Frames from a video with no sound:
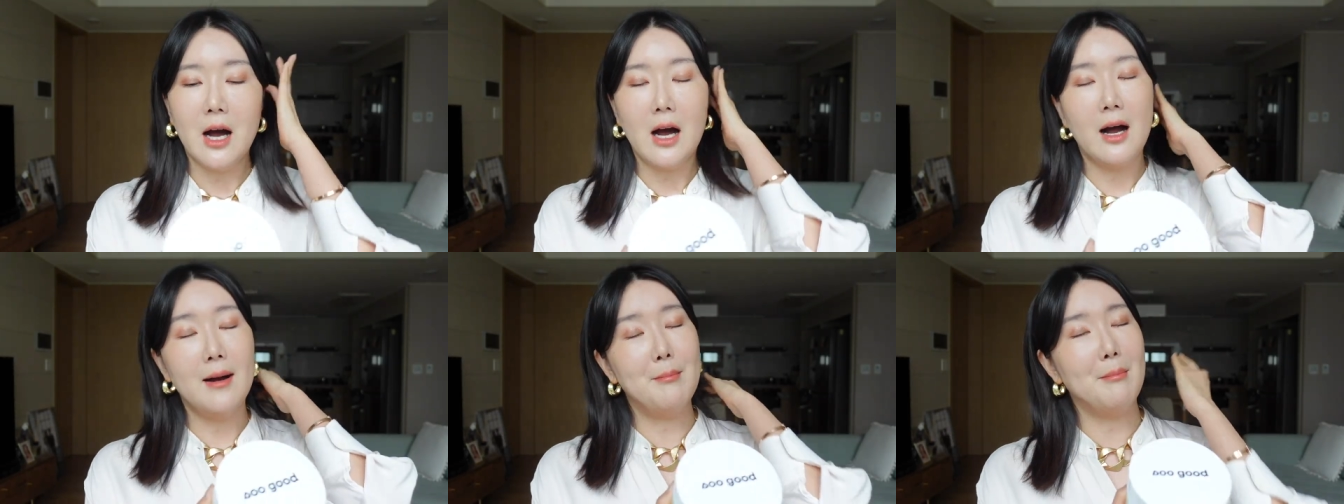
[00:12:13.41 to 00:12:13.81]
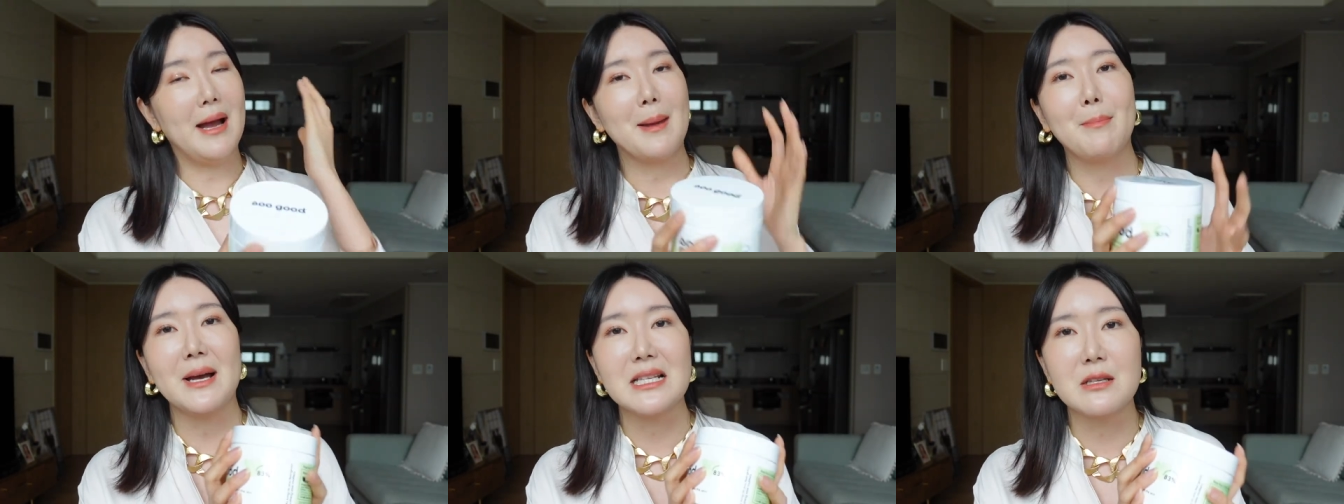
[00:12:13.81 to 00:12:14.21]
Uh,
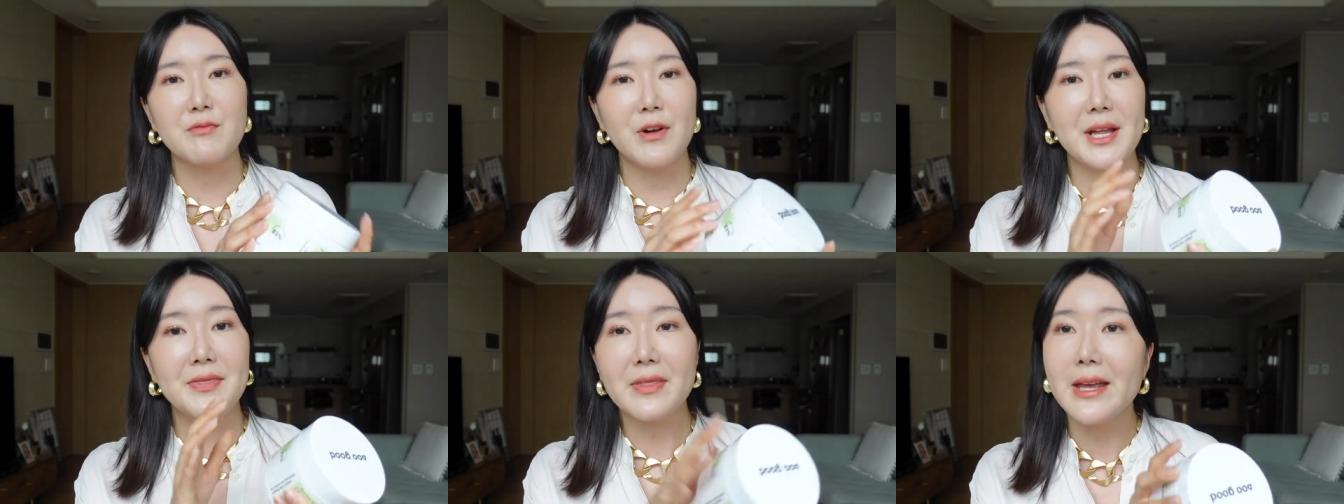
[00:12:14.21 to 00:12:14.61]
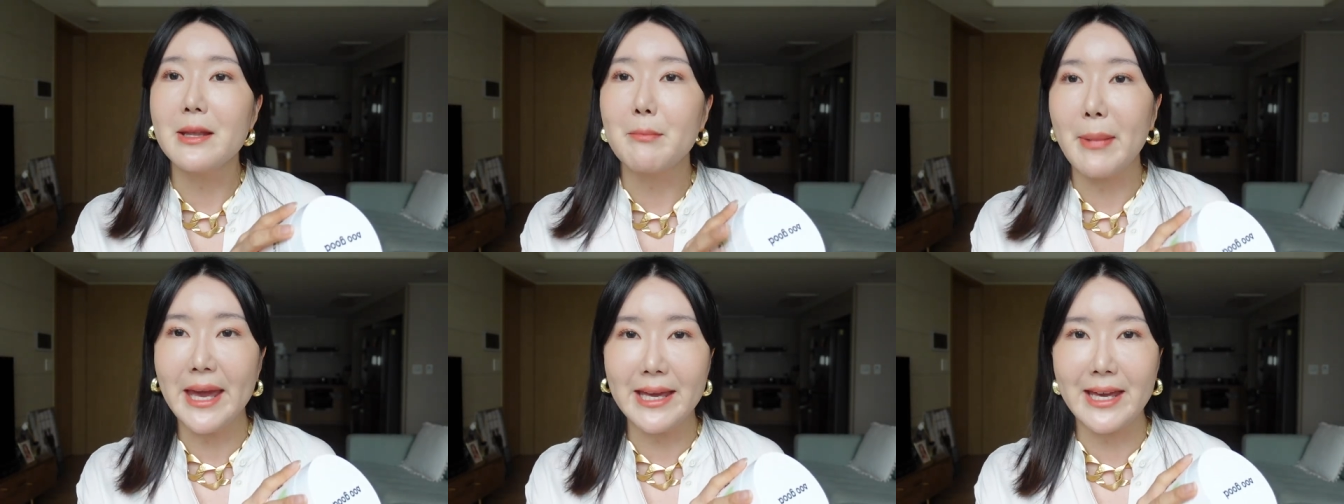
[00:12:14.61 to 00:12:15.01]
my best friend
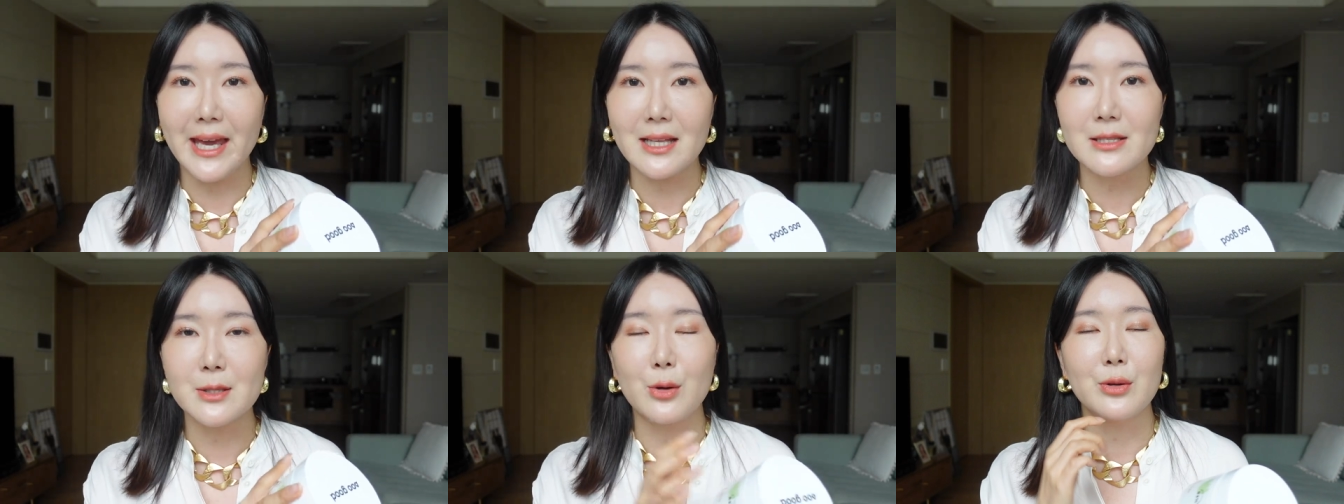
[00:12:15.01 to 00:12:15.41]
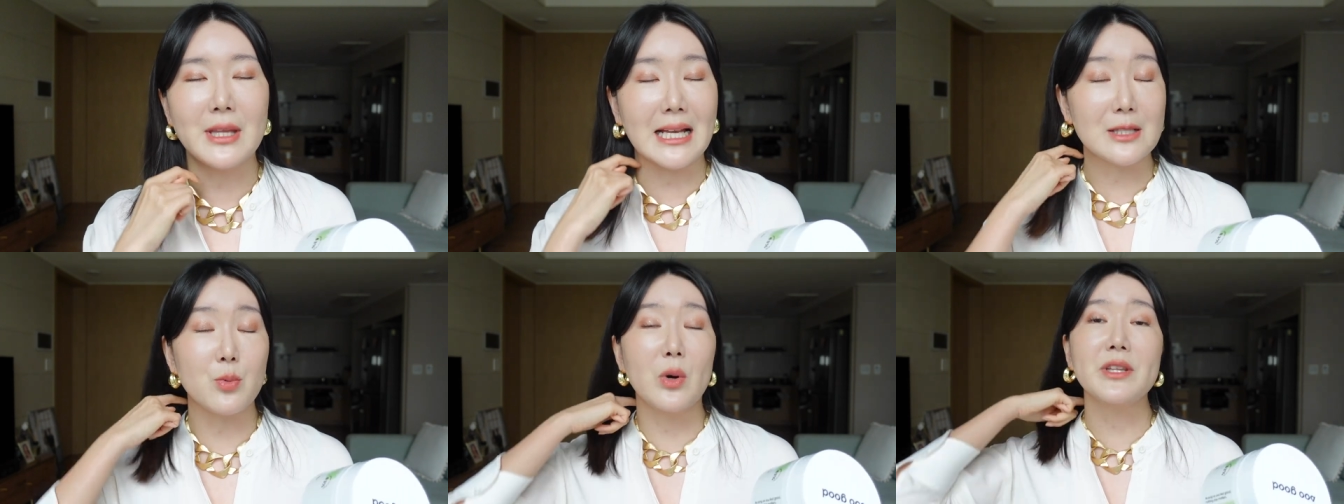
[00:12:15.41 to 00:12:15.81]
didn't make it, so
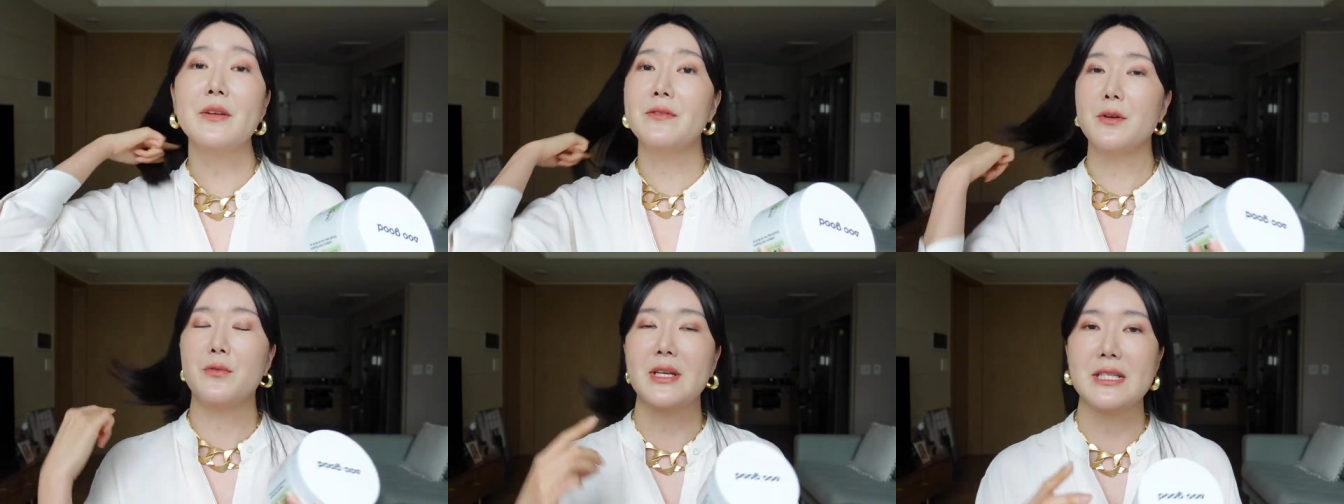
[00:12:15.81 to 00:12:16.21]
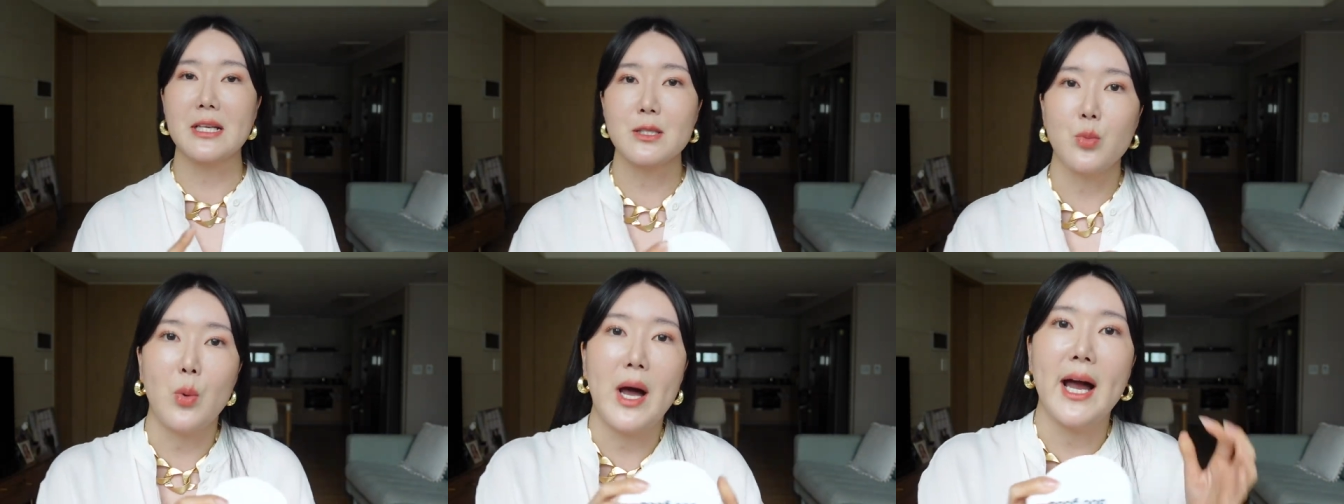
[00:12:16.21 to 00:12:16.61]
that's one of the
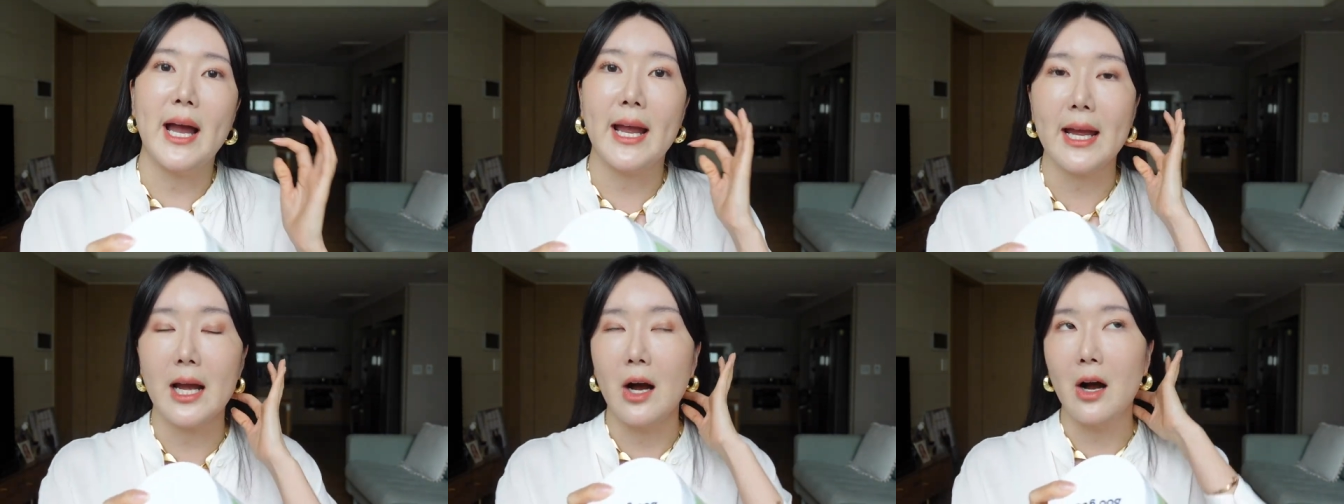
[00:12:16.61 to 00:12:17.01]
reasons why,